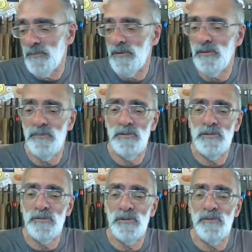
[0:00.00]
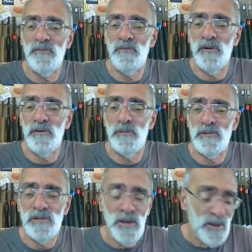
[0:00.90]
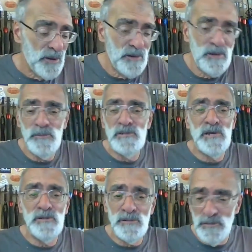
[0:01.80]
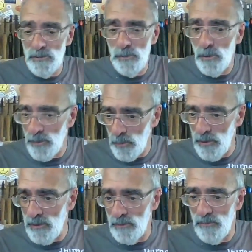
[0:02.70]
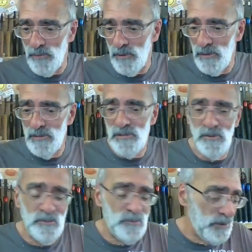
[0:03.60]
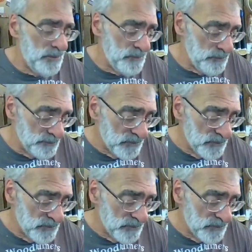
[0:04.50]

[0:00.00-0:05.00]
and I've enjoyed it very much. I am intending to do one a week, I'm afraid, so um,